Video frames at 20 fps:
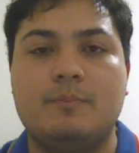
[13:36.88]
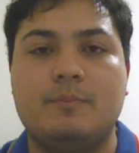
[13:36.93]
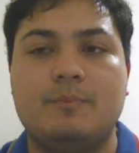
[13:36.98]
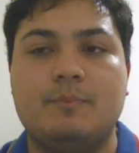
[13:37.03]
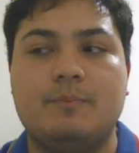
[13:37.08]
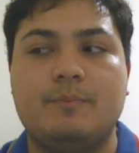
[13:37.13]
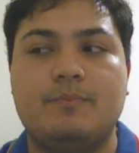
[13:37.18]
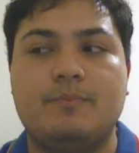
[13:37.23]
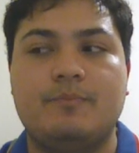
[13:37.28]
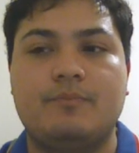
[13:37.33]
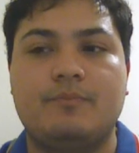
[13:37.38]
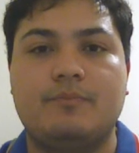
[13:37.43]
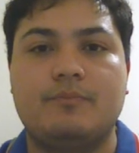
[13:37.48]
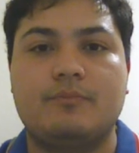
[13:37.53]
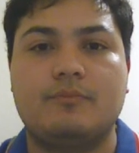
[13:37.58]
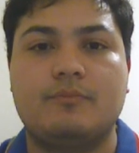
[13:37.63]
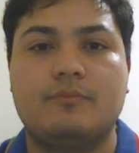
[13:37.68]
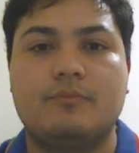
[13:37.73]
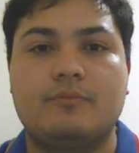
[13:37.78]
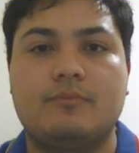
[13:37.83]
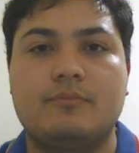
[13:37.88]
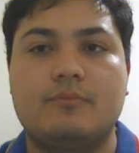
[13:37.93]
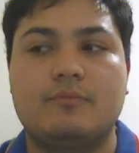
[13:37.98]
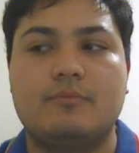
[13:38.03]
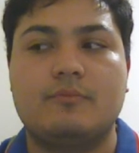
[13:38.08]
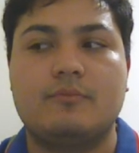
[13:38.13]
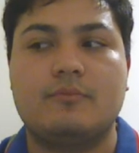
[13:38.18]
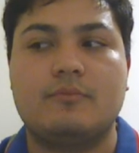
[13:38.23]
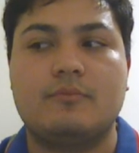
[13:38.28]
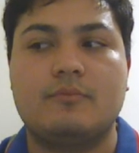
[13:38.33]

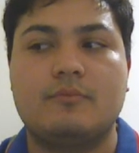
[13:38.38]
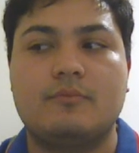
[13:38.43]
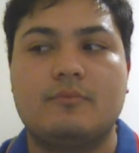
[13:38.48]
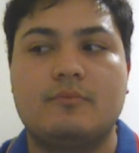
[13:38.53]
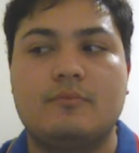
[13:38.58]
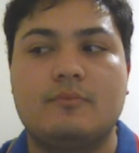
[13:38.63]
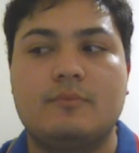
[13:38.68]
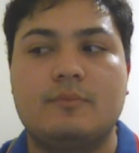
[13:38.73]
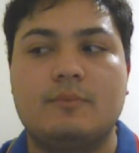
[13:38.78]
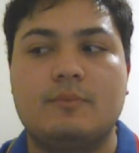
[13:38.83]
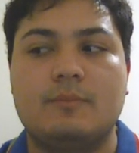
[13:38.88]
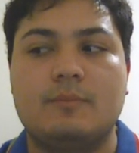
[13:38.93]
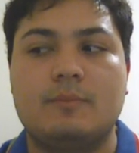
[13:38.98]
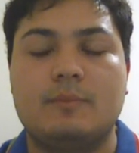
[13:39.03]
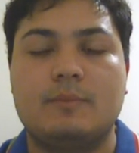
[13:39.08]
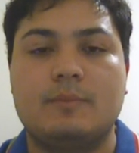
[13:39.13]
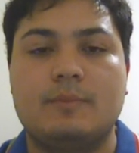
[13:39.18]
Nobody speaks.